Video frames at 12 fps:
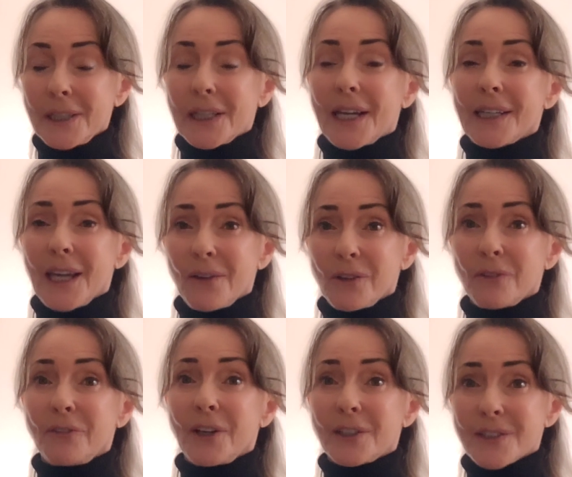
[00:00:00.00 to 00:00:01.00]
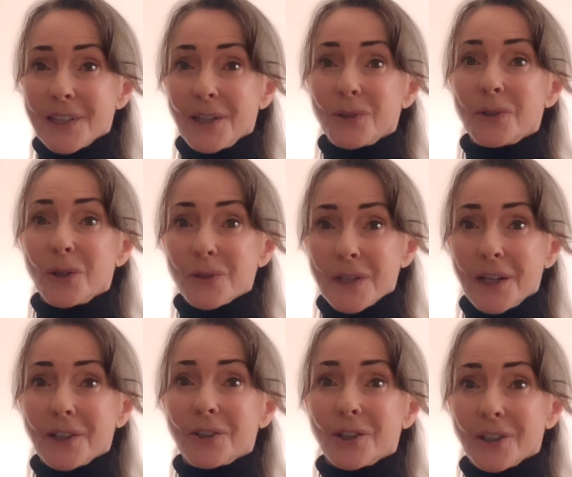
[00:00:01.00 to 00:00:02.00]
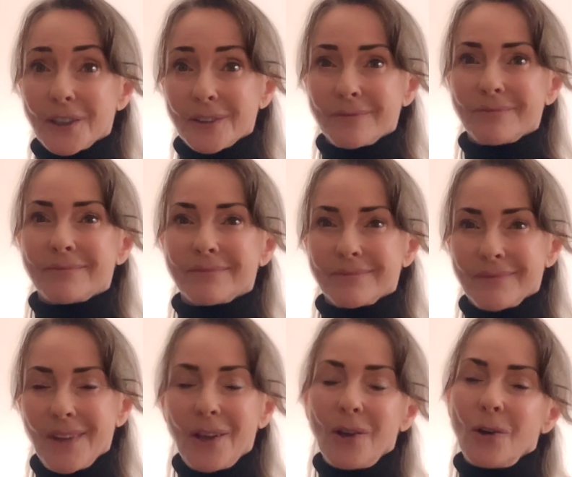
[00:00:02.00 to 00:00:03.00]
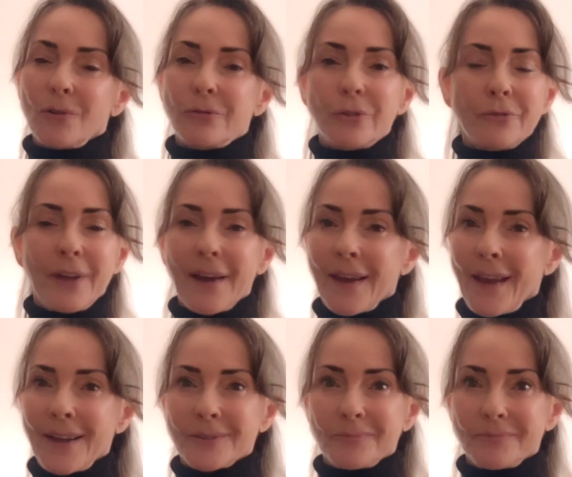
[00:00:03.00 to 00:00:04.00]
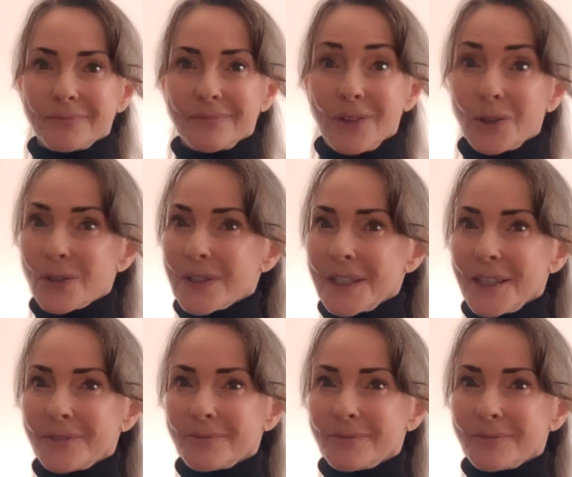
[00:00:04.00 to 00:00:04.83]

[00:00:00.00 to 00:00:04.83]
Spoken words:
like having a fiancé who knows how to cook. Vous verrez. You'll see.